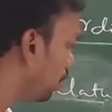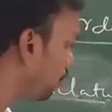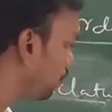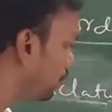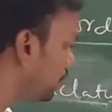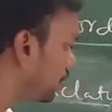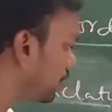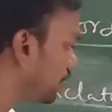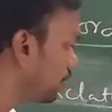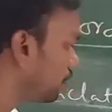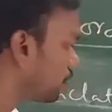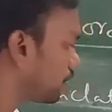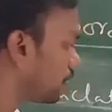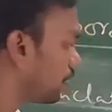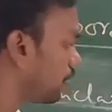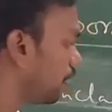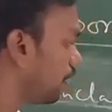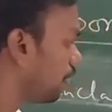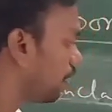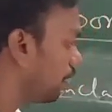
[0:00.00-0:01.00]
which gives
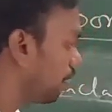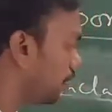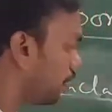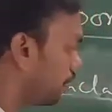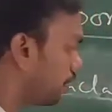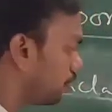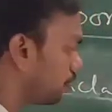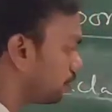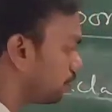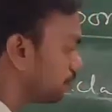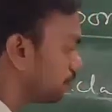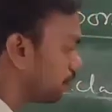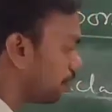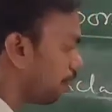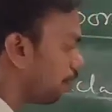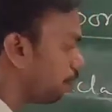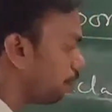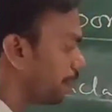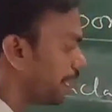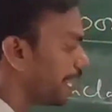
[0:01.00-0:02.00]

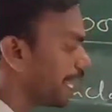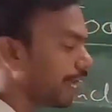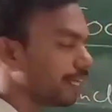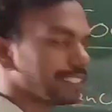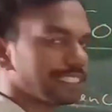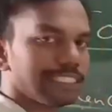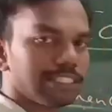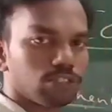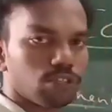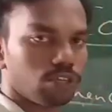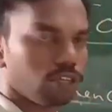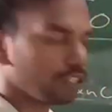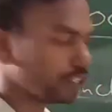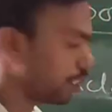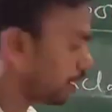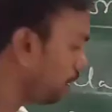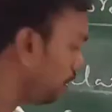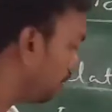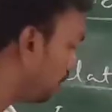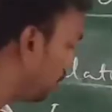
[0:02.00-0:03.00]
how many ions in the
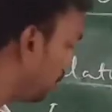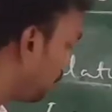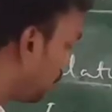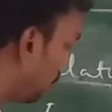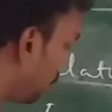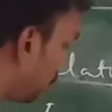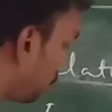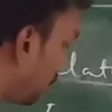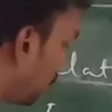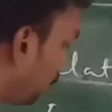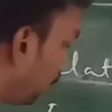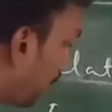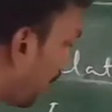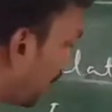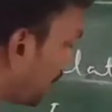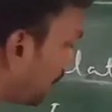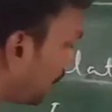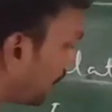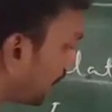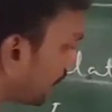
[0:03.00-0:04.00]
solution?
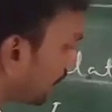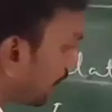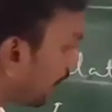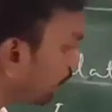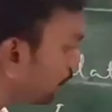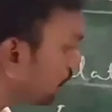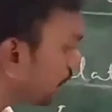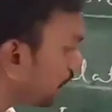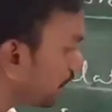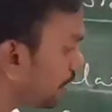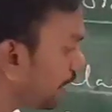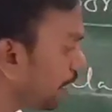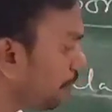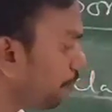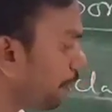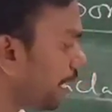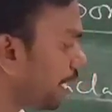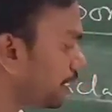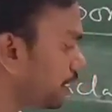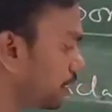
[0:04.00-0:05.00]
CONH 6 times 3
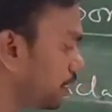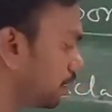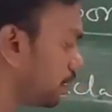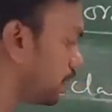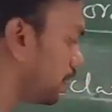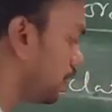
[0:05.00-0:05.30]
plus